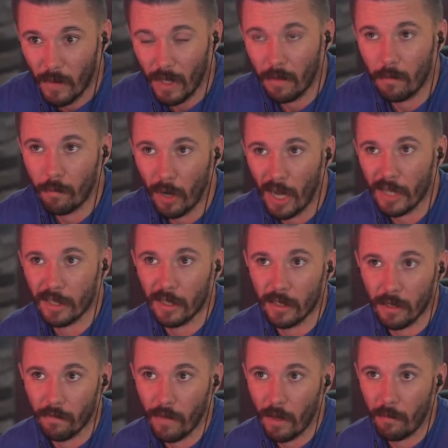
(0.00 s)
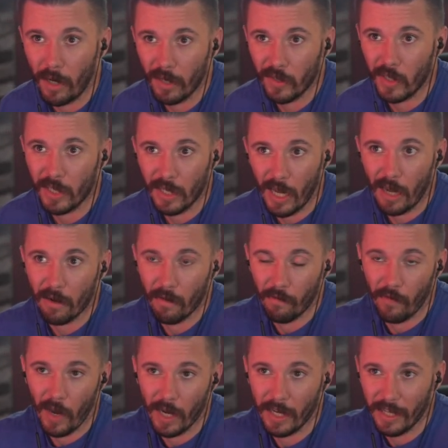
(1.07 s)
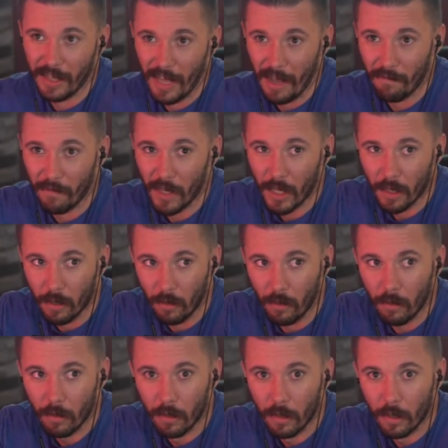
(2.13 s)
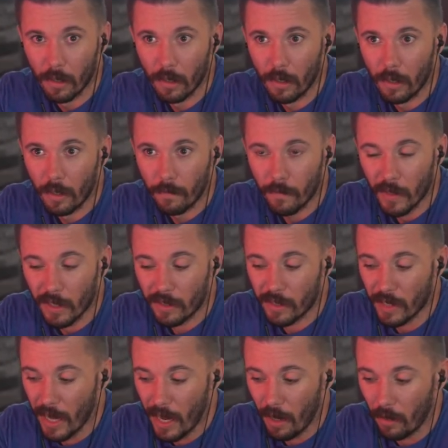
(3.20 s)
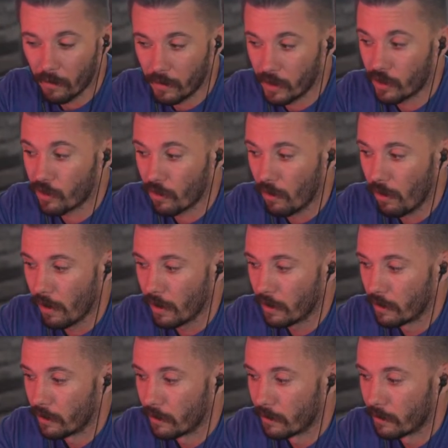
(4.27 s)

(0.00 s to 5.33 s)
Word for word: In the process of them hunting down and finding that vehicle, it's now destroyed.